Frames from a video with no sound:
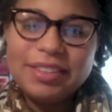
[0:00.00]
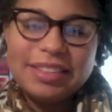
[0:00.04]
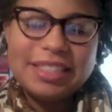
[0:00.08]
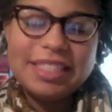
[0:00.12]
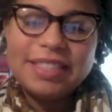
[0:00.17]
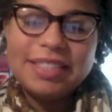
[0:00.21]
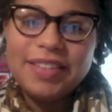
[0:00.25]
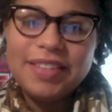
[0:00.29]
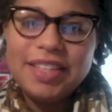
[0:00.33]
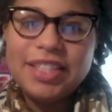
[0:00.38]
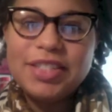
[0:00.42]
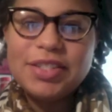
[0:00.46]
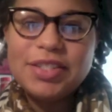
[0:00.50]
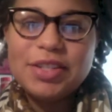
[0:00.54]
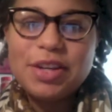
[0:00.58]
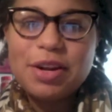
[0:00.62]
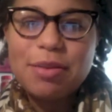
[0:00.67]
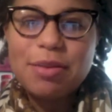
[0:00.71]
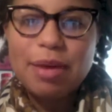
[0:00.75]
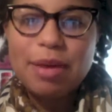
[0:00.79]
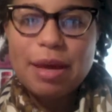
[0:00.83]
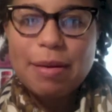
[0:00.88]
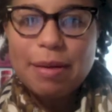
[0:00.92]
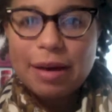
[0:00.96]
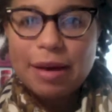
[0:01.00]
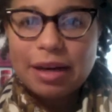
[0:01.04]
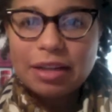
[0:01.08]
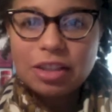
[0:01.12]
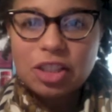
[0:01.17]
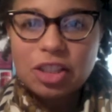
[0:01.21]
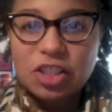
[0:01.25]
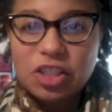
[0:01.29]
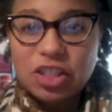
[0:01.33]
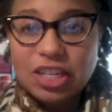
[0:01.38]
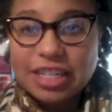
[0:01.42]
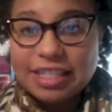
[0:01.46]
This video is going to be about
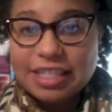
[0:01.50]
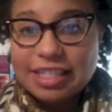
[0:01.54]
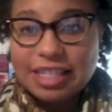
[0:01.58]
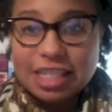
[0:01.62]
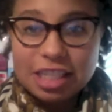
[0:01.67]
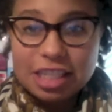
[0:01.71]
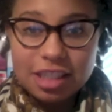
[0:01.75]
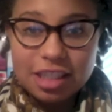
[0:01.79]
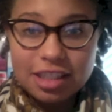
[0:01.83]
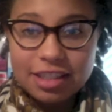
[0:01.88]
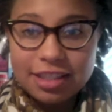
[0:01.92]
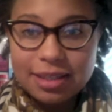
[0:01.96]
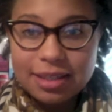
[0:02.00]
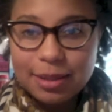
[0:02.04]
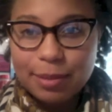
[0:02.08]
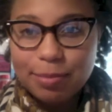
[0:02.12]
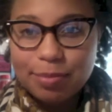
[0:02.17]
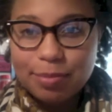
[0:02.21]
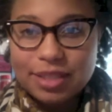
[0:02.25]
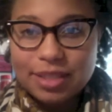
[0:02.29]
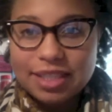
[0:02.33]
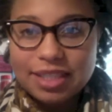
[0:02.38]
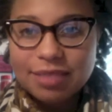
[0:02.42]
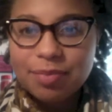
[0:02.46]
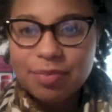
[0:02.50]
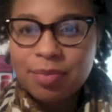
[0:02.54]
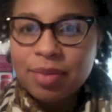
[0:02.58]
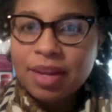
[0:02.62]
transition tips.